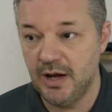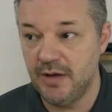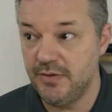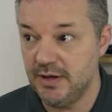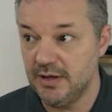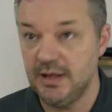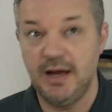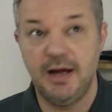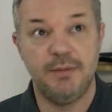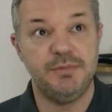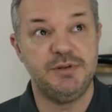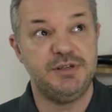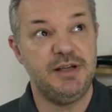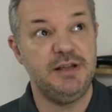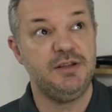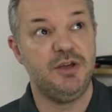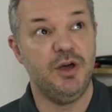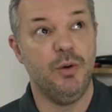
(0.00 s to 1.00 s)
and the alarm
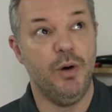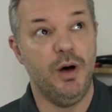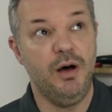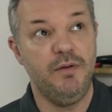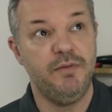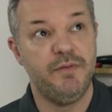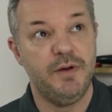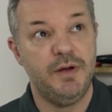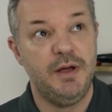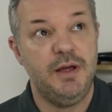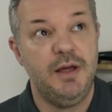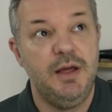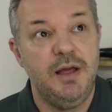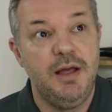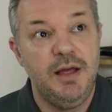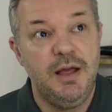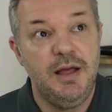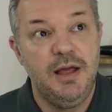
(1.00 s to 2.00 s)
did go off,
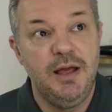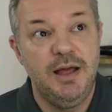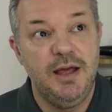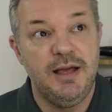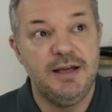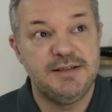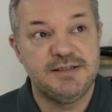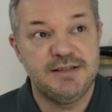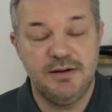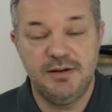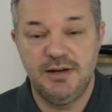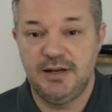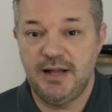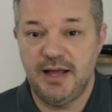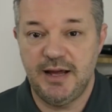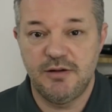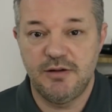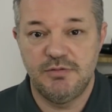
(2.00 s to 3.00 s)
it
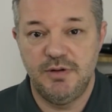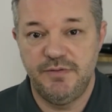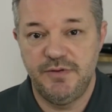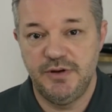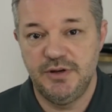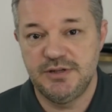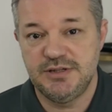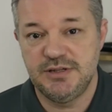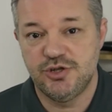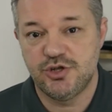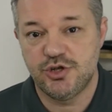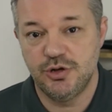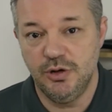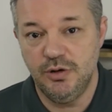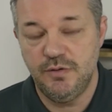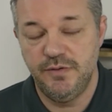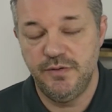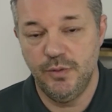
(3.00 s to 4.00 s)
sounded like a reversing
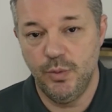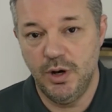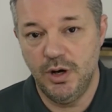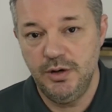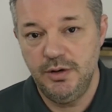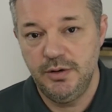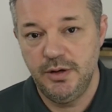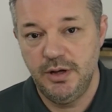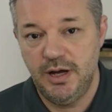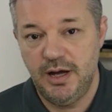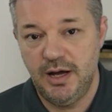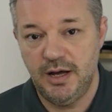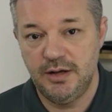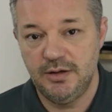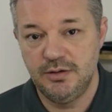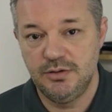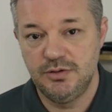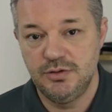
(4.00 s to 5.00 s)
truck, for one,
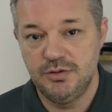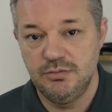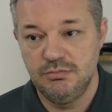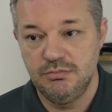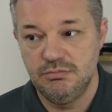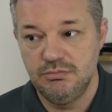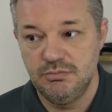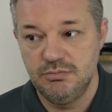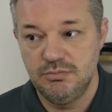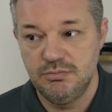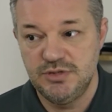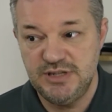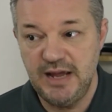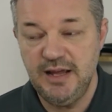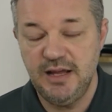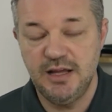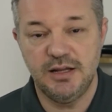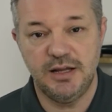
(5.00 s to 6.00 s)
and
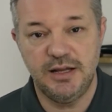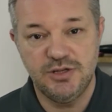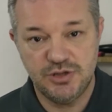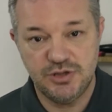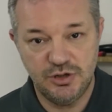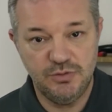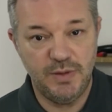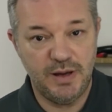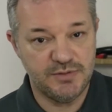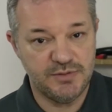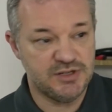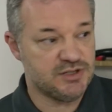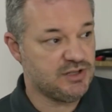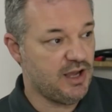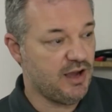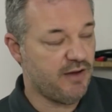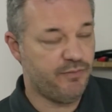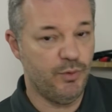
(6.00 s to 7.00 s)
secondly, 2 members
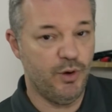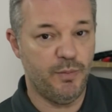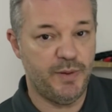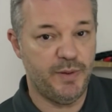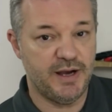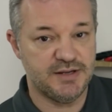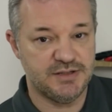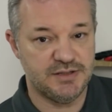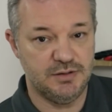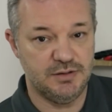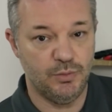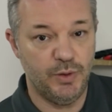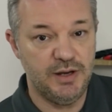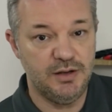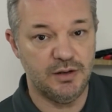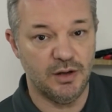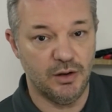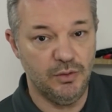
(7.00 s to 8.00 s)
of staff walked past the
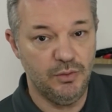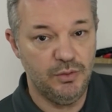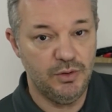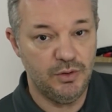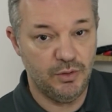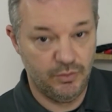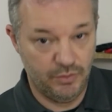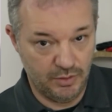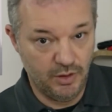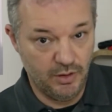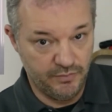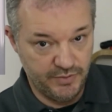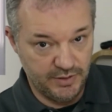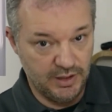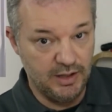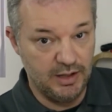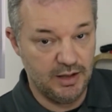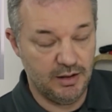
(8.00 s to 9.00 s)
window
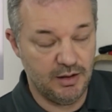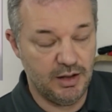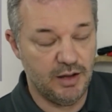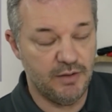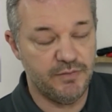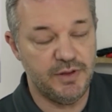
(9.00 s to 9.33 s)
of the